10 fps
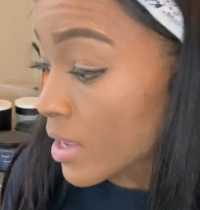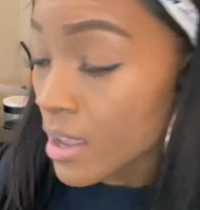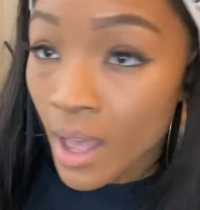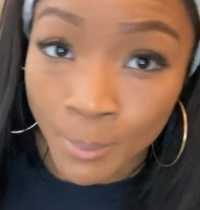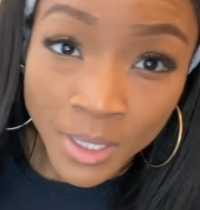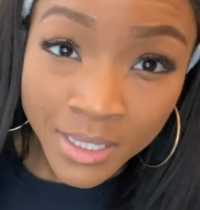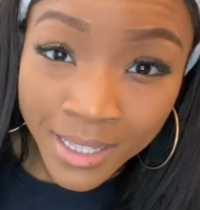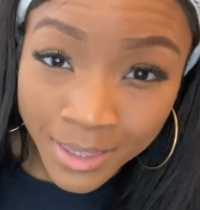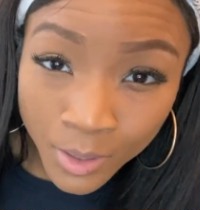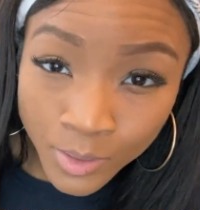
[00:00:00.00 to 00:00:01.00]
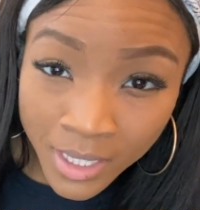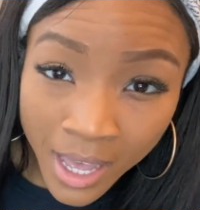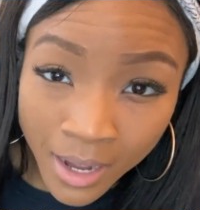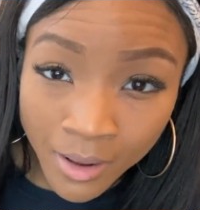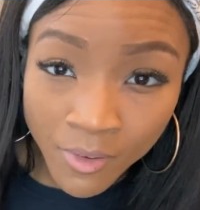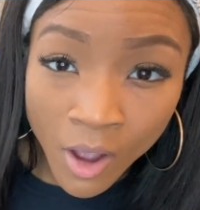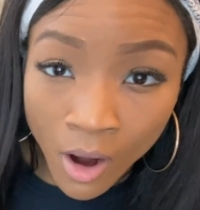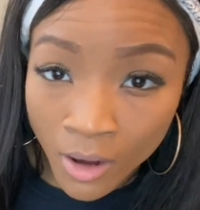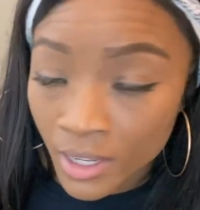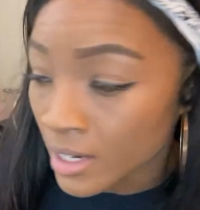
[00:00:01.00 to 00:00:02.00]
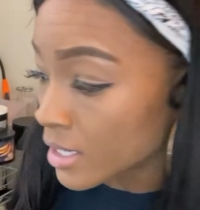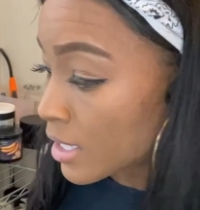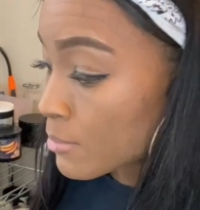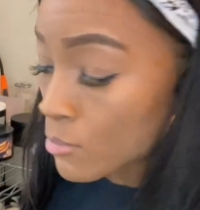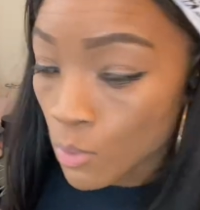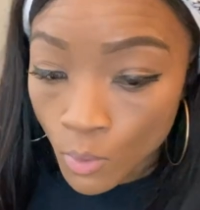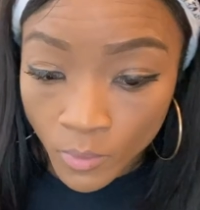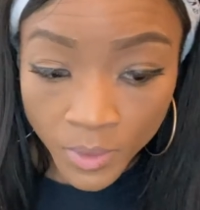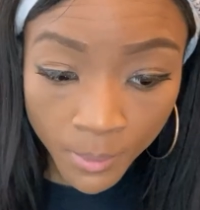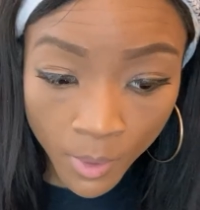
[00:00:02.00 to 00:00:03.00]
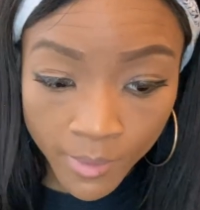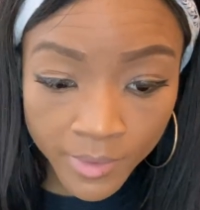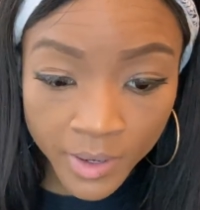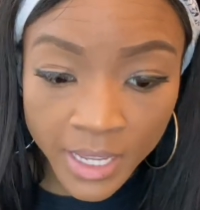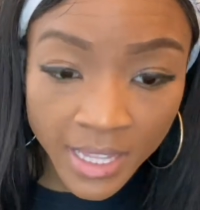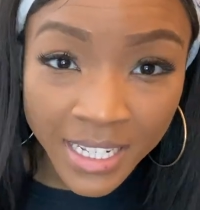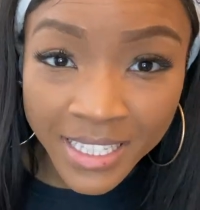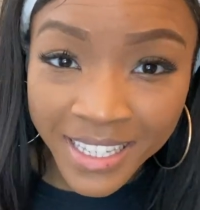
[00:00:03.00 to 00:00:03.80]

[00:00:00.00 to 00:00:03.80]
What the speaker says: I'm gonna let those kind of harden and then move them over and then get